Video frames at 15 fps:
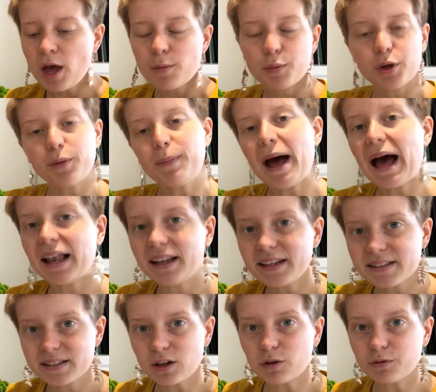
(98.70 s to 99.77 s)
put a
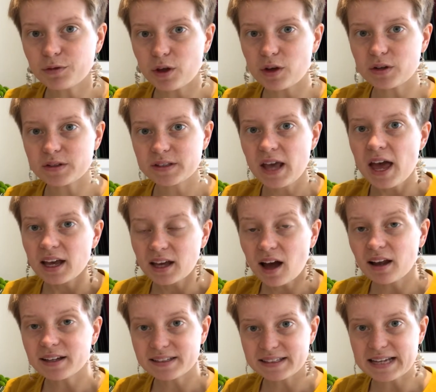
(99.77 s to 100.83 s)
palette of those
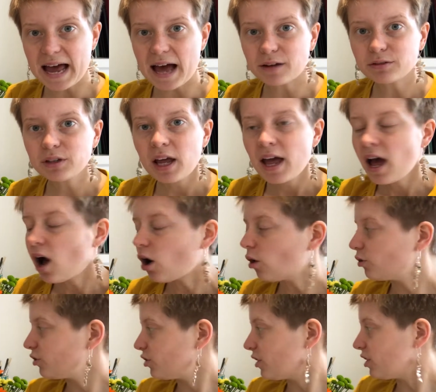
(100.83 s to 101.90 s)
colors down
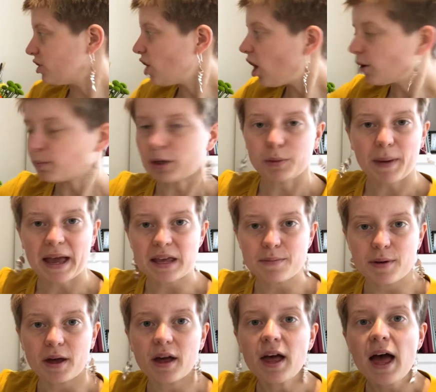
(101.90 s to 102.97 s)
onto the dark blue
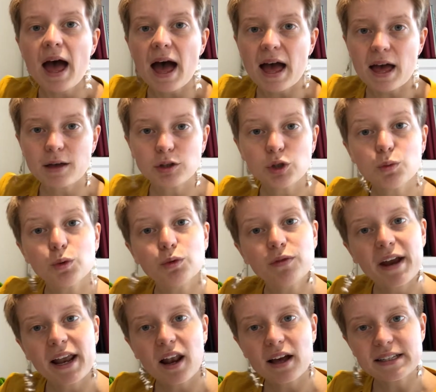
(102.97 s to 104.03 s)
paper, you will
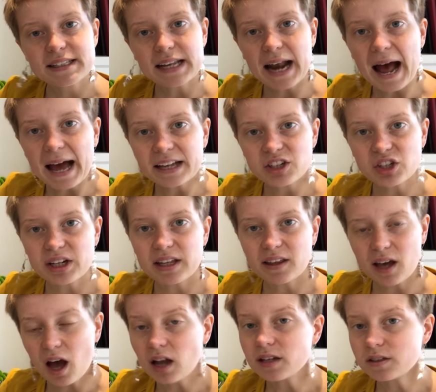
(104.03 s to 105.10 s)
realize that actually the
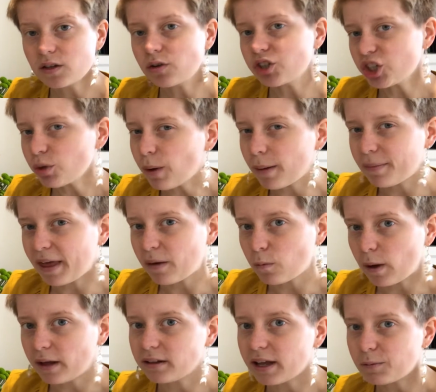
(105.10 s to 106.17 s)
colors don't show up that
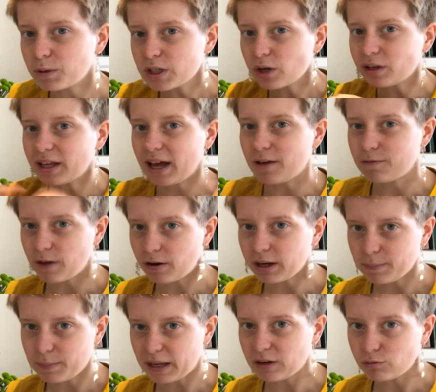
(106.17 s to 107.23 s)
well and we don't get a
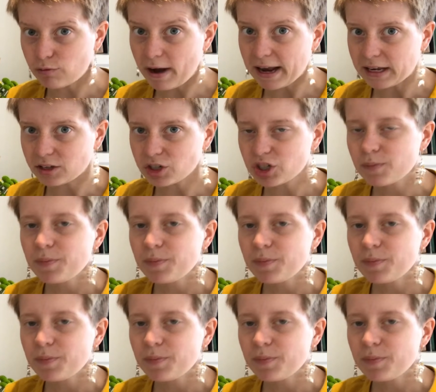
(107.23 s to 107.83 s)
very big range.